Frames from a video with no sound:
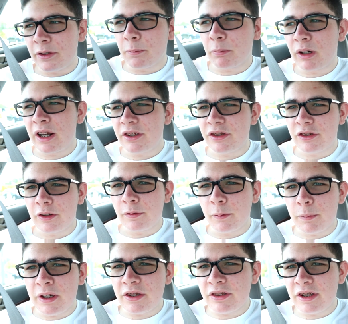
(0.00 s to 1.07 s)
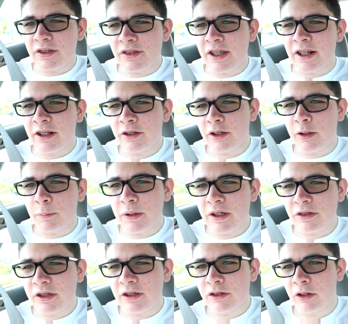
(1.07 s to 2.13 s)
the prices of the PCs there to the
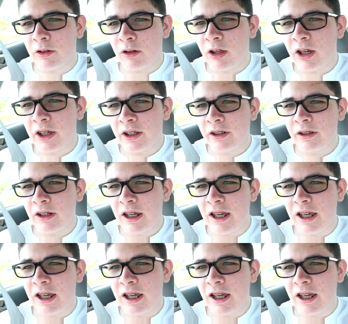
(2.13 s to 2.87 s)
PCs online.